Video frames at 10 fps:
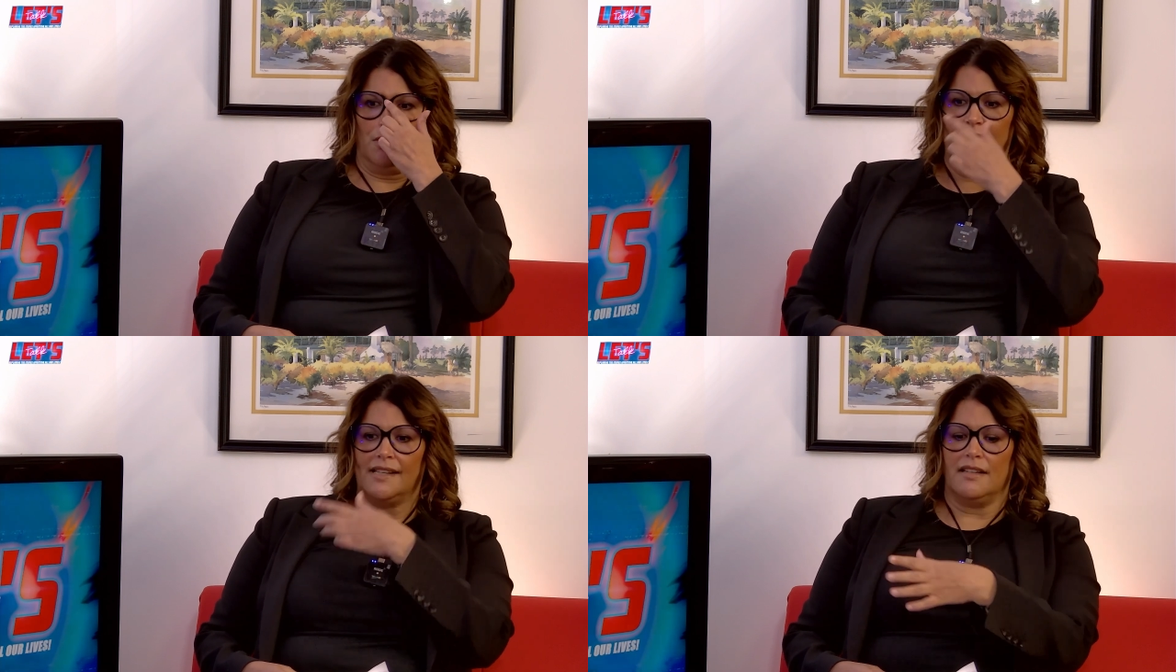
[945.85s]

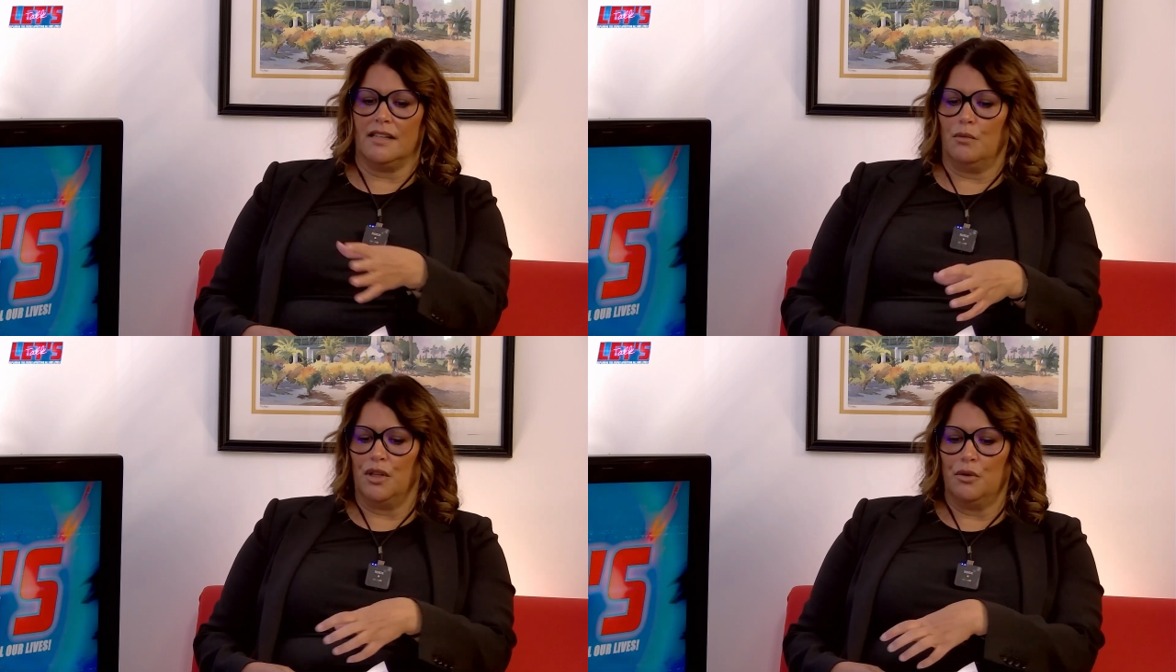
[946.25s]
we sat
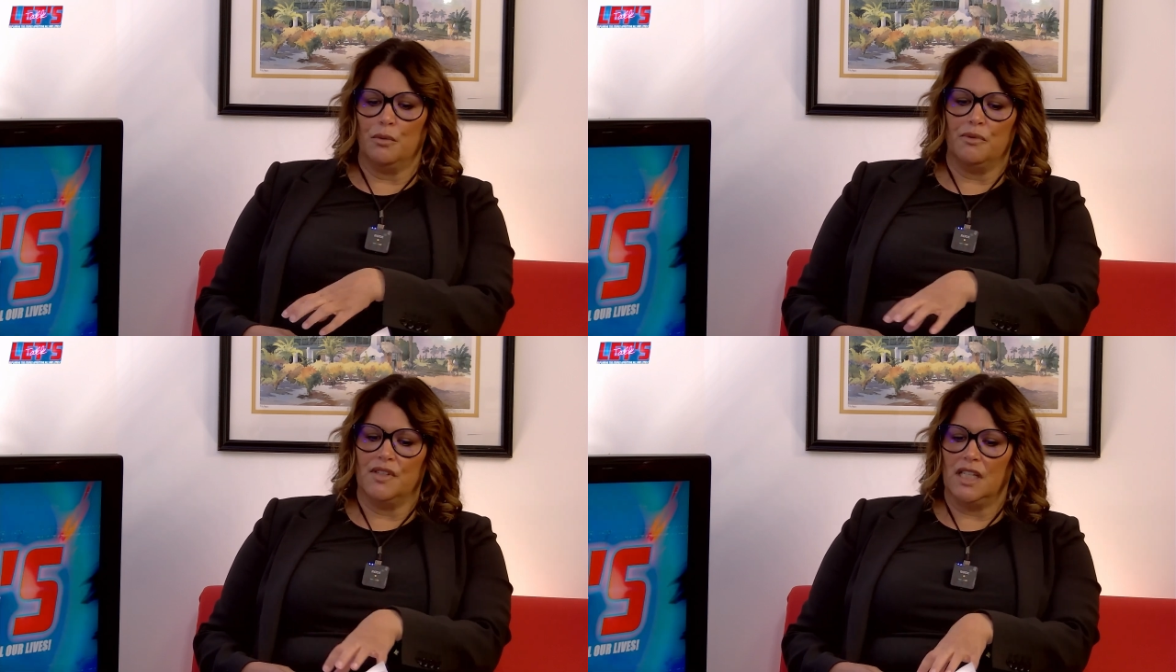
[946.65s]
down with a
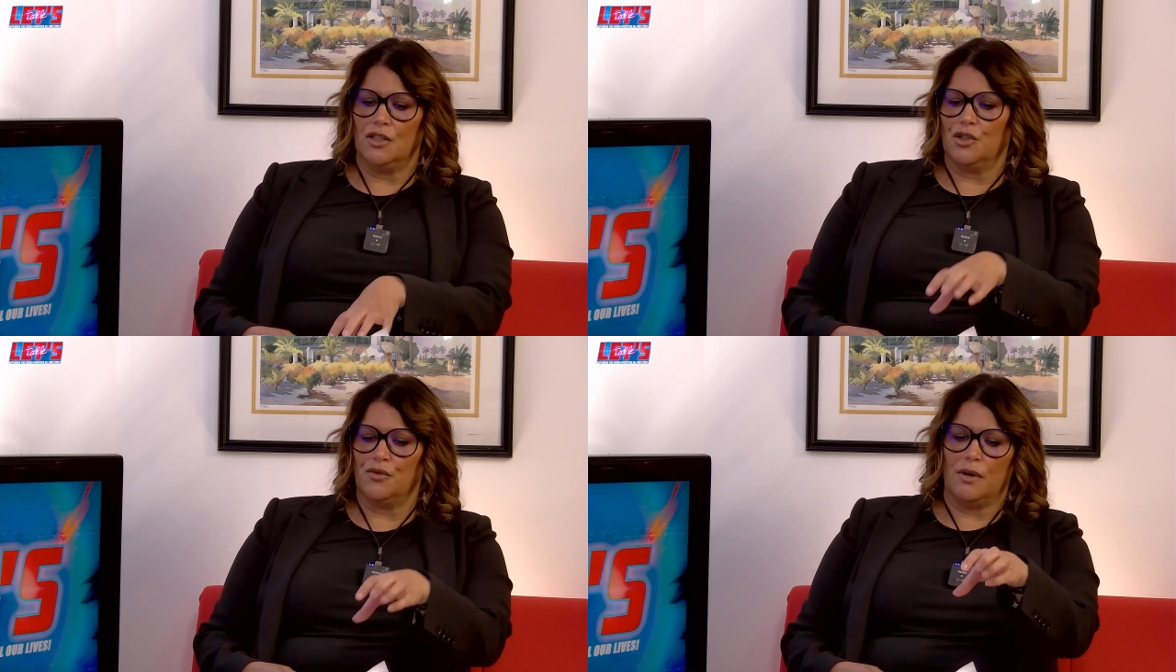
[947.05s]
group of
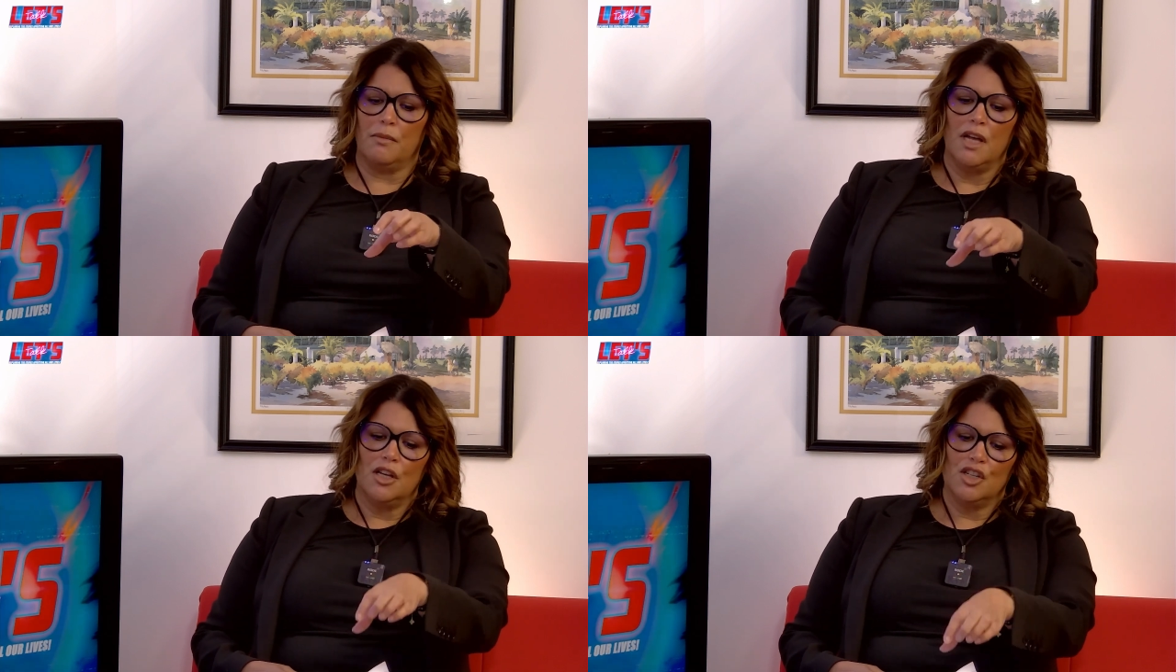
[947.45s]
teachers from
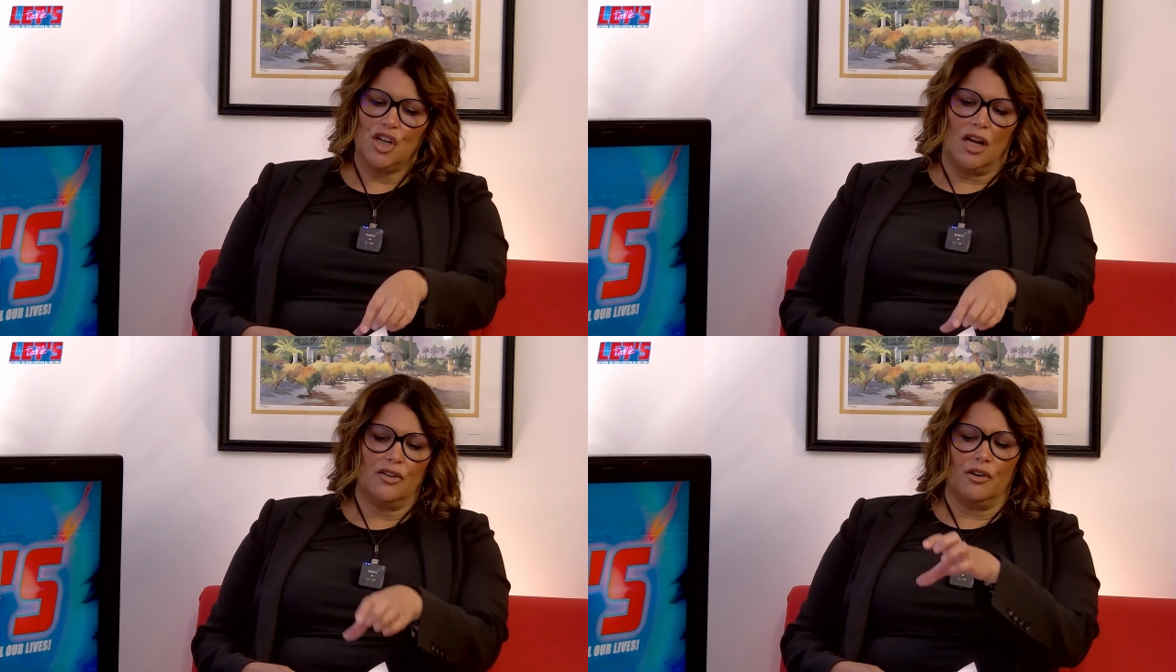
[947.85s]

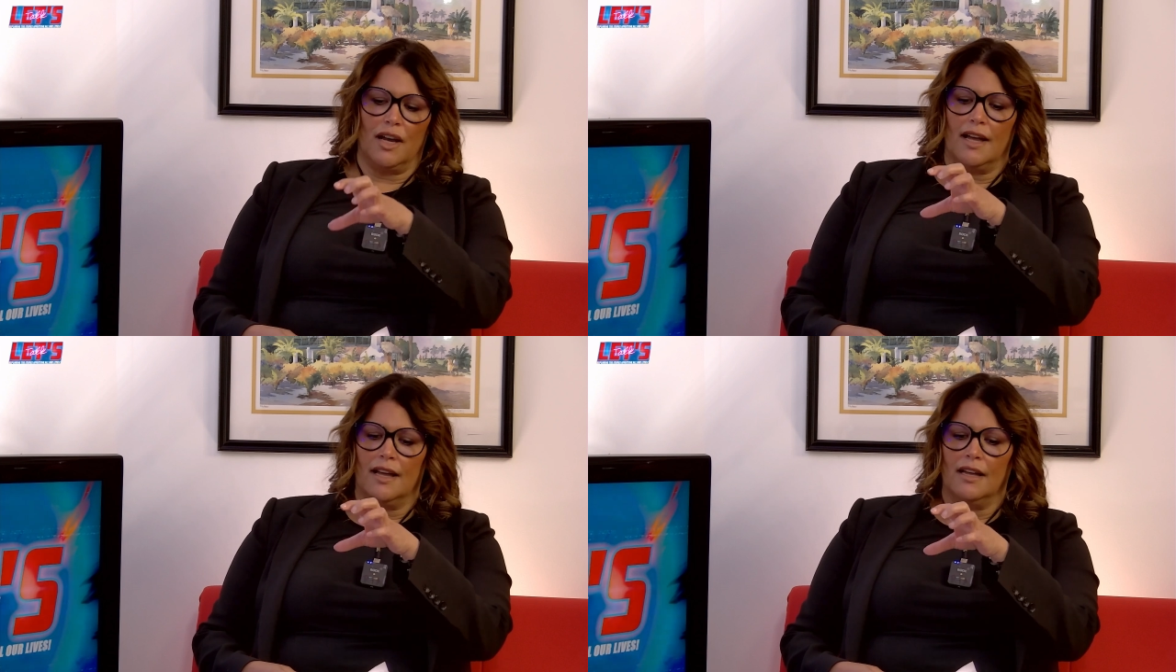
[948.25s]
John
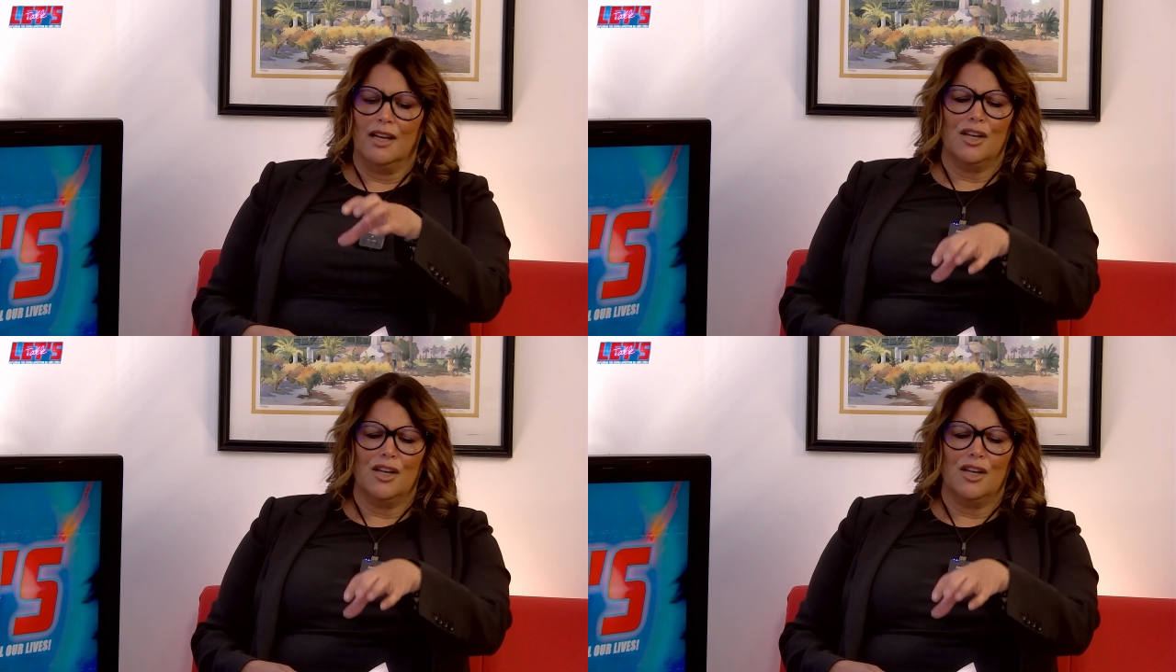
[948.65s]
Gray.